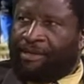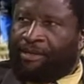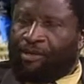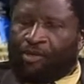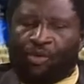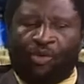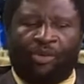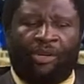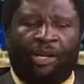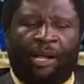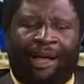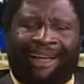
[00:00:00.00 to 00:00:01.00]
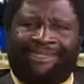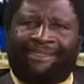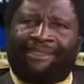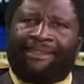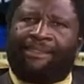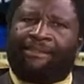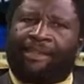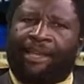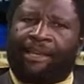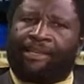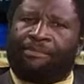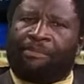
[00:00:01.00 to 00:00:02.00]
So I think
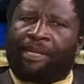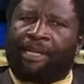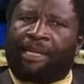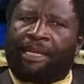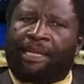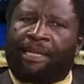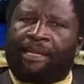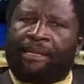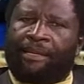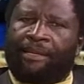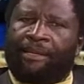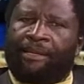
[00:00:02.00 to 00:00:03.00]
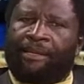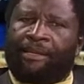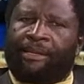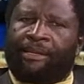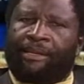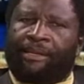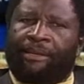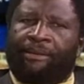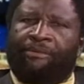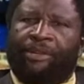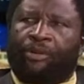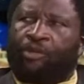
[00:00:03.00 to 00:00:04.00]
there has been a
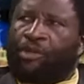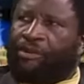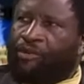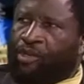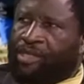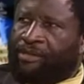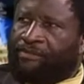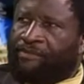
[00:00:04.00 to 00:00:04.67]
very good effort.